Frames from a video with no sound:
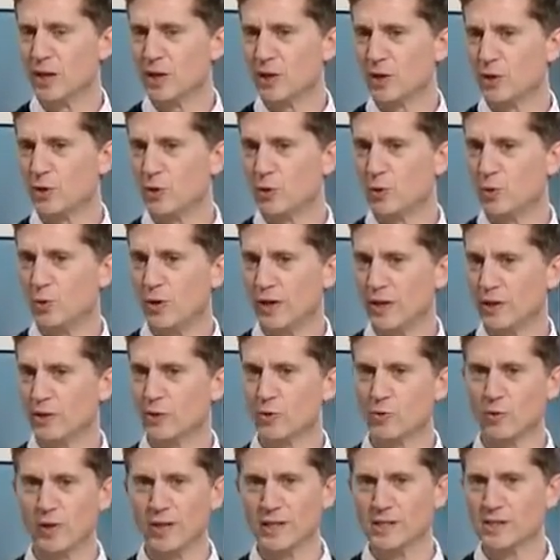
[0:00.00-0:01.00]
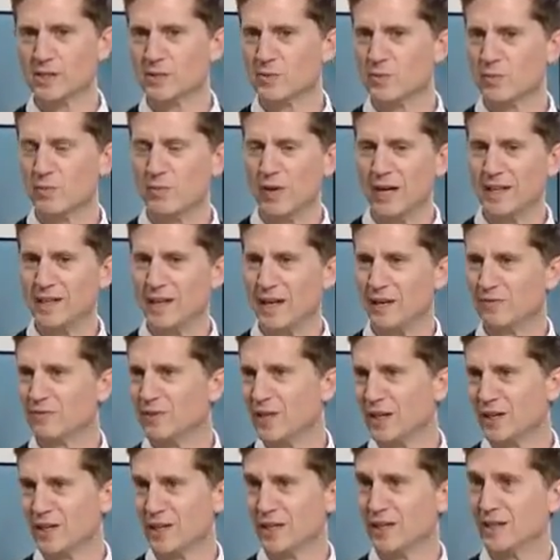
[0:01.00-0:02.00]
who otherwise might have
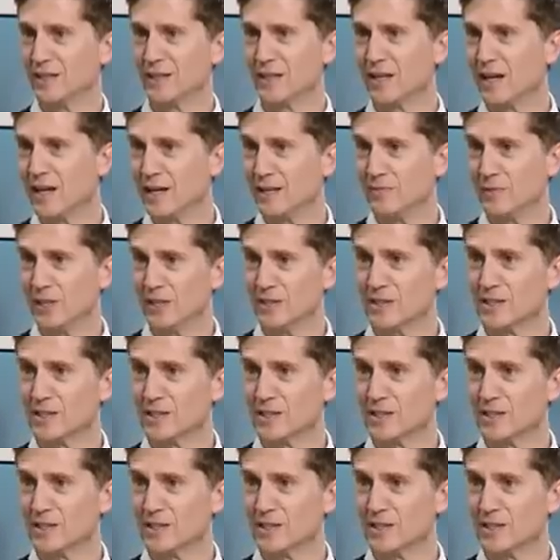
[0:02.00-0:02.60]
nothing in common.